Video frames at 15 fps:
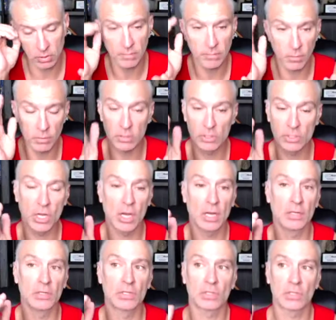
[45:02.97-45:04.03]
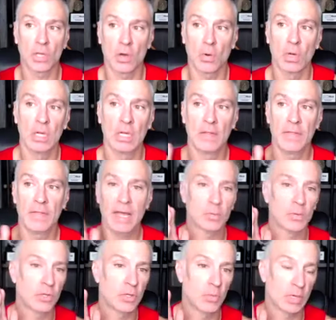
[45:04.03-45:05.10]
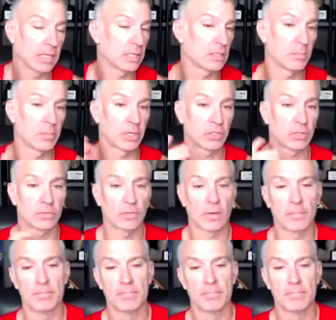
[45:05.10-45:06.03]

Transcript: for the judge. So that's where you want to get some pictures from.